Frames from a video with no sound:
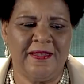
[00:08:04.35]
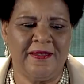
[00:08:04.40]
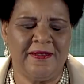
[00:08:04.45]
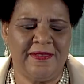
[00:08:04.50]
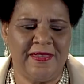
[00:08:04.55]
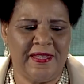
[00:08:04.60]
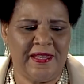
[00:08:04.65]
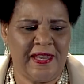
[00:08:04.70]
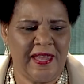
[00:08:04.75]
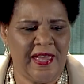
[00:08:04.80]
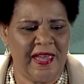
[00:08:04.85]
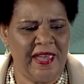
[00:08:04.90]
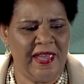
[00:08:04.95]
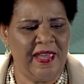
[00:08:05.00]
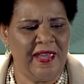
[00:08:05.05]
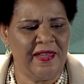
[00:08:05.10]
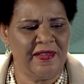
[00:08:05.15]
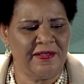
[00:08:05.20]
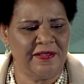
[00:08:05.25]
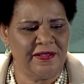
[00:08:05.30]
that
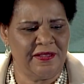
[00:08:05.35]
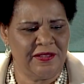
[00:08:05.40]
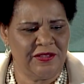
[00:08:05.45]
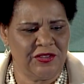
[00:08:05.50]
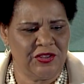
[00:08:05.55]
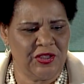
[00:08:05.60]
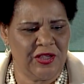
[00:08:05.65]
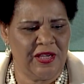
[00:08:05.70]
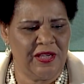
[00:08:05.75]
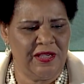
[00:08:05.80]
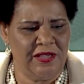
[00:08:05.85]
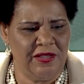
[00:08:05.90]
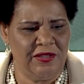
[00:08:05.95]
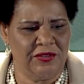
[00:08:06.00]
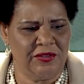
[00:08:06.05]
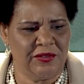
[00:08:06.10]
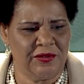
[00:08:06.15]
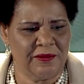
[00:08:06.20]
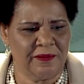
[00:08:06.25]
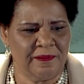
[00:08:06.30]
had to
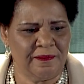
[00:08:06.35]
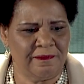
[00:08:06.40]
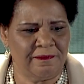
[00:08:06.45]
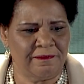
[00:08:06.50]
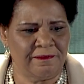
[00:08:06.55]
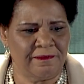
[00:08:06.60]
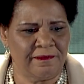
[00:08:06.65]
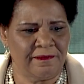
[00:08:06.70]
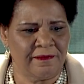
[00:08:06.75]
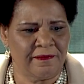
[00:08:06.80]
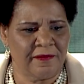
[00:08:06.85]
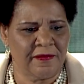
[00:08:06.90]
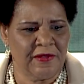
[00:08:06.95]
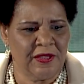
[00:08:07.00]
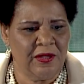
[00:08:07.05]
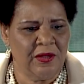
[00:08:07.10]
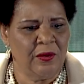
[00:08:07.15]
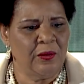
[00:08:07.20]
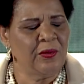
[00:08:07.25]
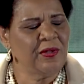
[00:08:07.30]
change
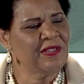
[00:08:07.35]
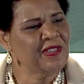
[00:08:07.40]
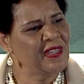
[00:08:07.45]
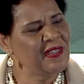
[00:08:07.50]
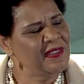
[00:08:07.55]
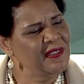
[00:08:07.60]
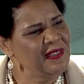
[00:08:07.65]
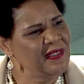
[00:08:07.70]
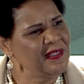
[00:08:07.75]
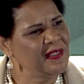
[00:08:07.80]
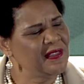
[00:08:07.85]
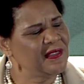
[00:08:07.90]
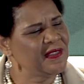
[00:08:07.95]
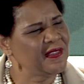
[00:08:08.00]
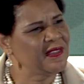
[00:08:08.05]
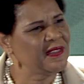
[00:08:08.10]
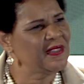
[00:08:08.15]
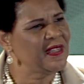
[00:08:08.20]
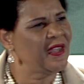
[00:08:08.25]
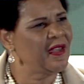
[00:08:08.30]
was they needed
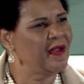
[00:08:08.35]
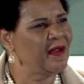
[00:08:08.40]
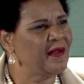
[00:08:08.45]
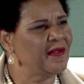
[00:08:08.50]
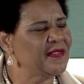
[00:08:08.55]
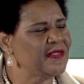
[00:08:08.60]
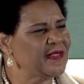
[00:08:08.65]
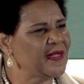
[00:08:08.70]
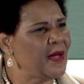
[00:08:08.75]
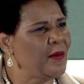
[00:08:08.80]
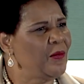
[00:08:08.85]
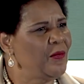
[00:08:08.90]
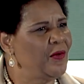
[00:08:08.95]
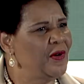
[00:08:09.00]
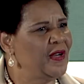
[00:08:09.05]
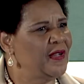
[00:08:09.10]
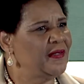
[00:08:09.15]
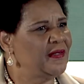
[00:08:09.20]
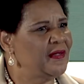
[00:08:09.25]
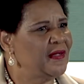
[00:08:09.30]

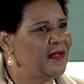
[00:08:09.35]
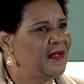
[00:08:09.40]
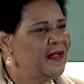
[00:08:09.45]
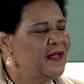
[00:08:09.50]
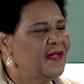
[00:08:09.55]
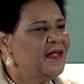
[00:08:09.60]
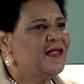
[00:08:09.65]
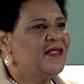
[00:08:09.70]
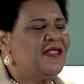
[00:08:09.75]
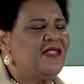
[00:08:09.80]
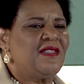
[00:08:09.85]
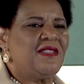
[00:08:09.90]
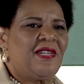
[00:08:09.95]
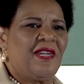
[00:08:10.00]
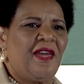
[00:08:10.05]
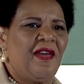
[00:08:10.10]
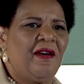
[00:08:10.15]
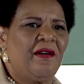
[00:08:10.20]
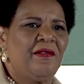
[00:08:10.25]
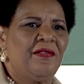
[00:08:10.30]
someone to
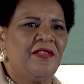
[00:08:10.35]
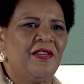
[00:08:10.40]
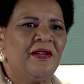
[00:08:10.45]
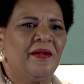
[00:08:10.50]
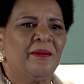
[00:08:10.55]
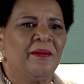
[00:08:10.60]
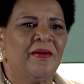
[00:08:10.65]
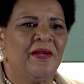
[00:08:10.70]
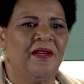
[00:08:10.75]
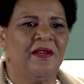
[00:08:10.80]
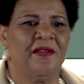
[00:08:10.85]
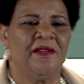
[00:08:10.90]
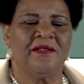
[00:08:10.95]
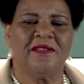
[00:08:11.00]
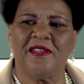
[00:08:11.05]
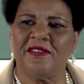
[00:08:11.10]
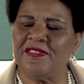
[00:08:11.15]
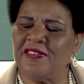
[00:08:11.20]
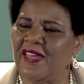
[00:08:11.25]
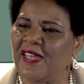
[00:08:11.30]
tell them
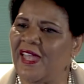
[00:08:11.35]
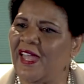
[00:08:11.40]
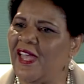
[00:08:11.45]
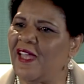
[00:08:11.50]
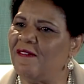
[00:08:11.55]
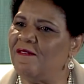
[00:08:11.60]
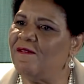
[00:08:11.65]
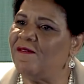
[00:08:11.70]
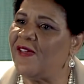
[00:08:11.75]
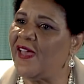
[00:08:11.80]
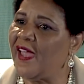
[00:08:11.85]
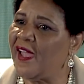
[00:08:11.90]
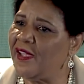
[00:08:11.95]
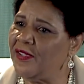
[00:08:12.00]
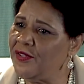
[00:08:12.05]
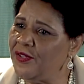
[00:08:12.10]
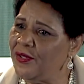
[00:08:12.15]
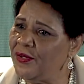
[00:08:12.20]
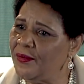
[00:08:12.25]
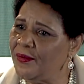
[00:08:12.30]
that they had
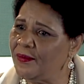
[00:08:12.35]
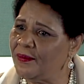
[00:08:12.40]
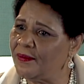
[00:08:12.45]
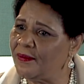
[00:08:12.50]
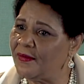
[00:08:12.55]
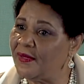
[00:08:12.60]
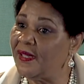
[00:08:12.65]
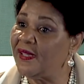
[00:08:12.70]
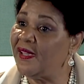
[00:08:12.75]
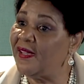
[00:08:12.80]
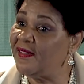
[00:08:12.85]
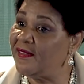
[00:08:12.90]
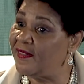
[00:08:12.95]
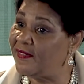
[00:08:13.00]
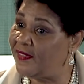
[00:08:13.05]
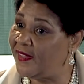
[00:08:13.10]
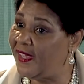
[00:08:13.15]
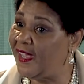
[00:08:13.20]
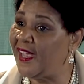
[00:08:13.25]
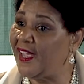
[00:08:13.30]
value and that
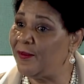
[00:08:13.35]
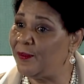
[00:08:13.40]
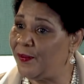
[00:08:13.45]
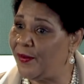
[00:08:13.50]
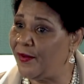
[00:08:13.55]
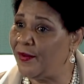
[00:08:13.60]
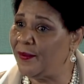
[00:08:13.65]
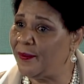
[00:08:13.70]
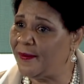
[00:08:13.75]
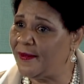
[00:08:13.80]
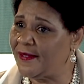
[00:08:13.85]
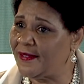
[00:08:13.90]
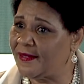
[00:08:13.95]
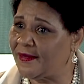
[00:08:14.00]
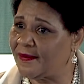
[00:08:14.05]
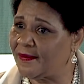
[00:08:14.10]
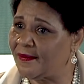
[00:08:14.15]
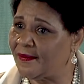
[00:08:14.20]
they had purpose.